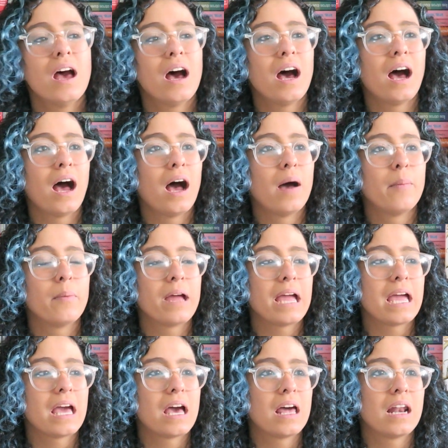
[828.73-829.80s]
And
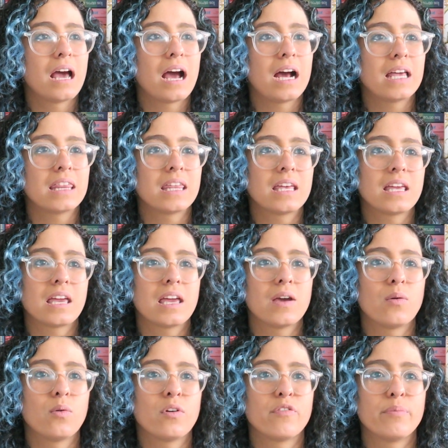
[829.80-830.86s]
I think
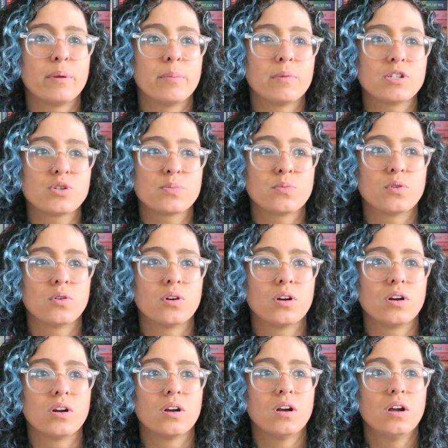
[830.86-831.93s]
it would have been much
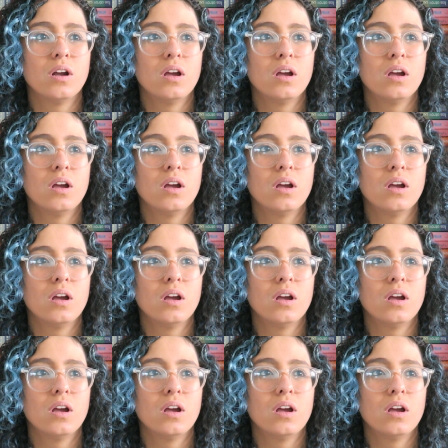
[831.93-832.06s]
more